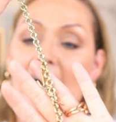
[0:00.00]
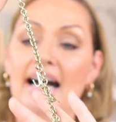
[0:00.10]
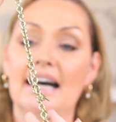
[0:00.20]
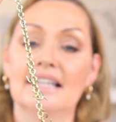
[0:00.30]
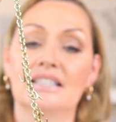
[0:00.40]

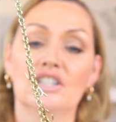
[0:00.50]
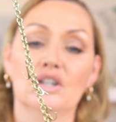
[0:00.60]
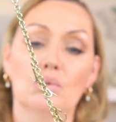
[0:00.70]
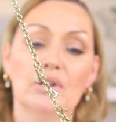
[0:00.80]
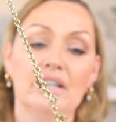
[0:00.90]
And you
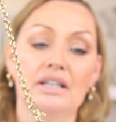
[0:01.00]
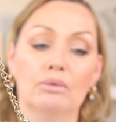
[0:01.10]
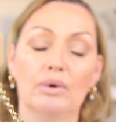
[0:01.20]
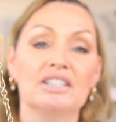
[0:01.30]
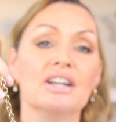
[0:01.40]
know, we
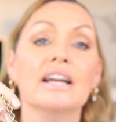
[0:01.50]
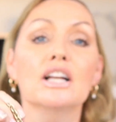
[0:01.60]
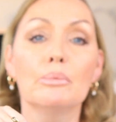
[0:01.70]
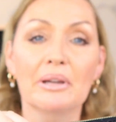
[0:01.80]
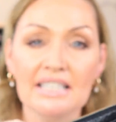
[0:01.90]
went
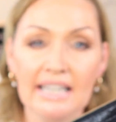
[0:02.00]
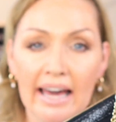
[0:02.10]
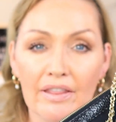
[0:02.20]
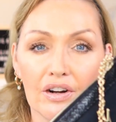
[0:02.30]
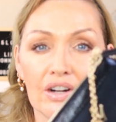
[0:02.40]
night clubbing
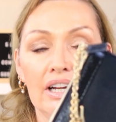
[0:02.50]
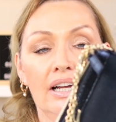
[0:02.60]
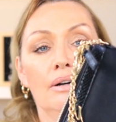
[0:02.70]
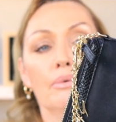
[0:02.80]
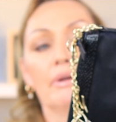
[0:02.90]
together,
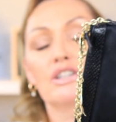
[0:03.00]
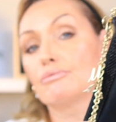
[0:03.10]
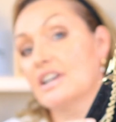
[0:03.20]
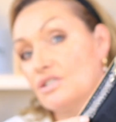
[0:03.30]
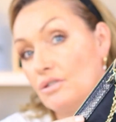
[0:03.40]
we went
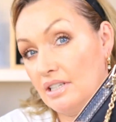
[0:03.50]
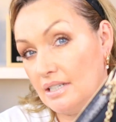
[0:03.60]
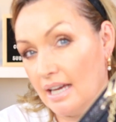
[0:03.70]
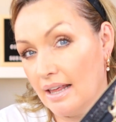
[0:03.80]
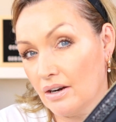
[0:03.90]
to
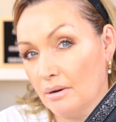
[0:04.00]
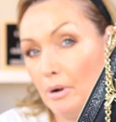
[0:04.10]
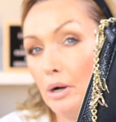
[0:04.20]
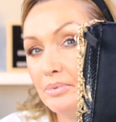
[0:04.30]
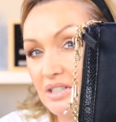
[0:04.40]
restaurants together,
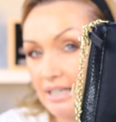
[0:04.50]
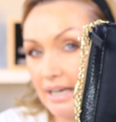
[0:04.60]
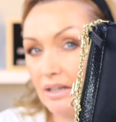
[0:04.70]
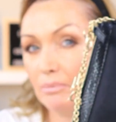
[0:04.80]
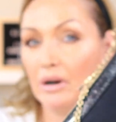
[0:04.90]
pubs
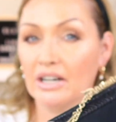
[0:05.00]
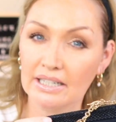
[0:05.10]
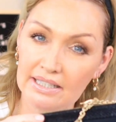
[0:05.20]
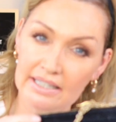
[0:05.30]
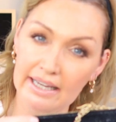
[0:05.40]
together,
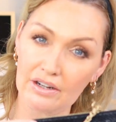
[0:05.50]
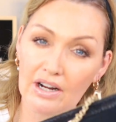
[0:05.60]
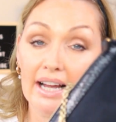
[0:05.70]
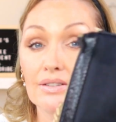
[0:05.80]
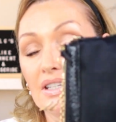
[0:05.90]
parties
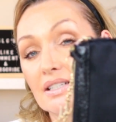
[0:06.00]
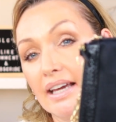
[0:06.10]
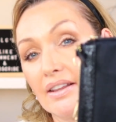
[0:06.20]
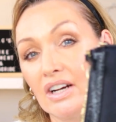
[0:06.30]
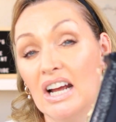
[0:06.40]
together, houses
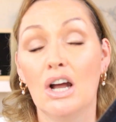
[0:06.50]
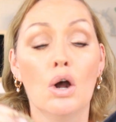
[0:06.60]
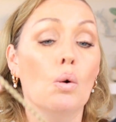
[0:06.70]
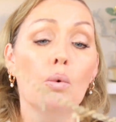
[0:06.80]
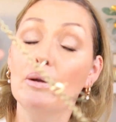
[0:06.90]
together.
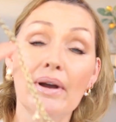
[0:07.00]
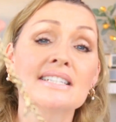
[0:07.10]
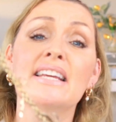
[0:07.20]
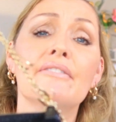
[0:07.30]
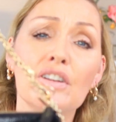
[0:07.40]
We
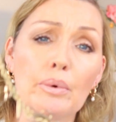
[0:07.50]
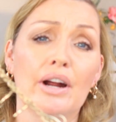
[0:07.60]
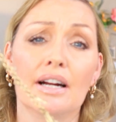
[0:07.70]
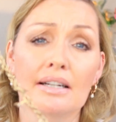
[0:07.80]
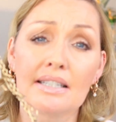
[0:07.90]
went
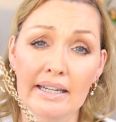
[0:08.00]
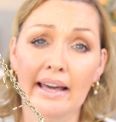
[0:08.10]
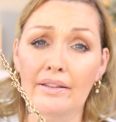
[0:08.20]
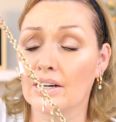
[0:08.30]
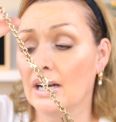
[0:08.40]
everywhere
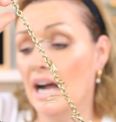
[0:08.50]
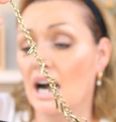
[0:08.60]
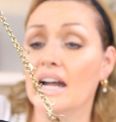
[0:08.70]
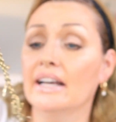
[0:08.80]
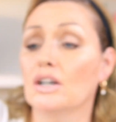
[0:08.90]
together.
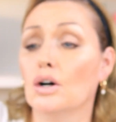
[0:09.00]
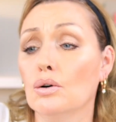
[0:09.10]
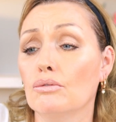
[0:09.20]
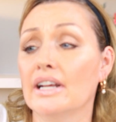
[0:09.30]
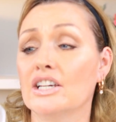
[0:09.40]
I had a
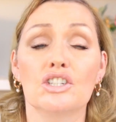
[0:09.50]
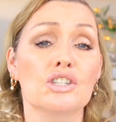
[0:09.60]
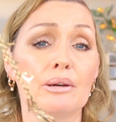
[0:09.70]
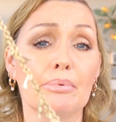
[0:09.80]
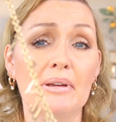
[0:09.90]
whole
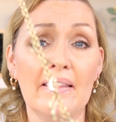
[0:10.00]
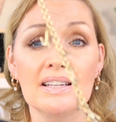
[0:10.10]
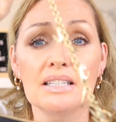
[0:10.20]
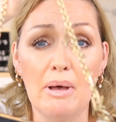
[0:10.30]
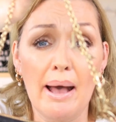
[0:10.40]
relationship, me and
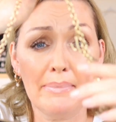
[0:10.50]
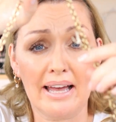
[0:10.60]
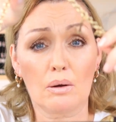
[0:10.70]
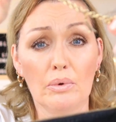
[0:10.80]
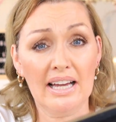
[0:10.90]
this
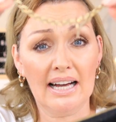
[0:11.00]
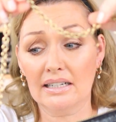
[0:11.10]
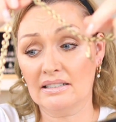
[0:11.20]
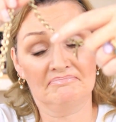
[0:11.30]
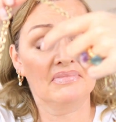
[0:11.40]
handbag, we
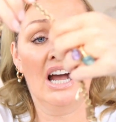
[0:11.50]
had